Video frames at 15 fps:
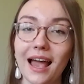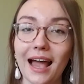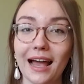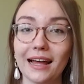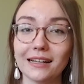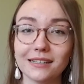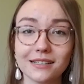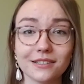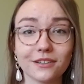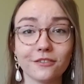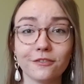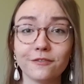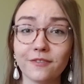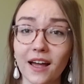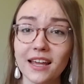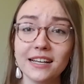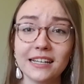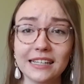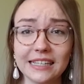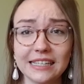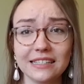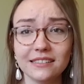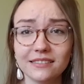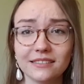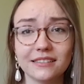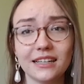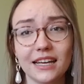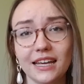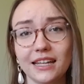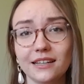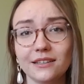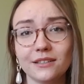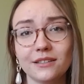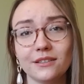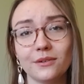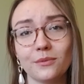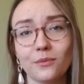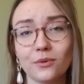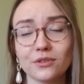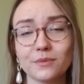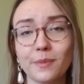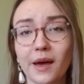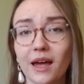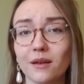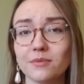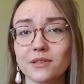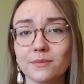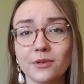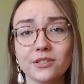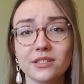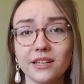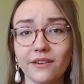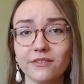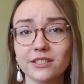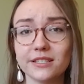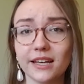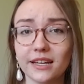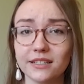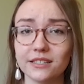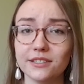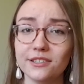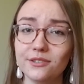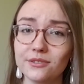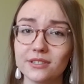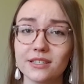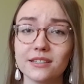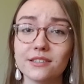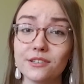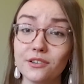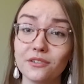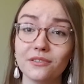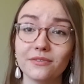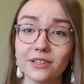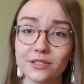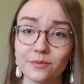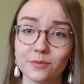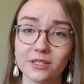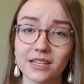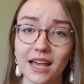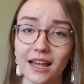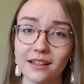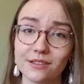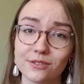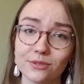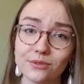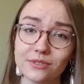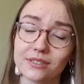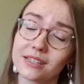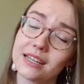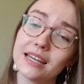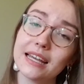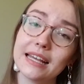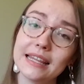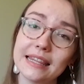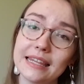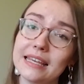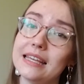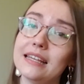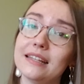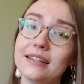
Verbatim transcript: And finally, in what's perhaps the most devastating news since Eurovision was cancelled, the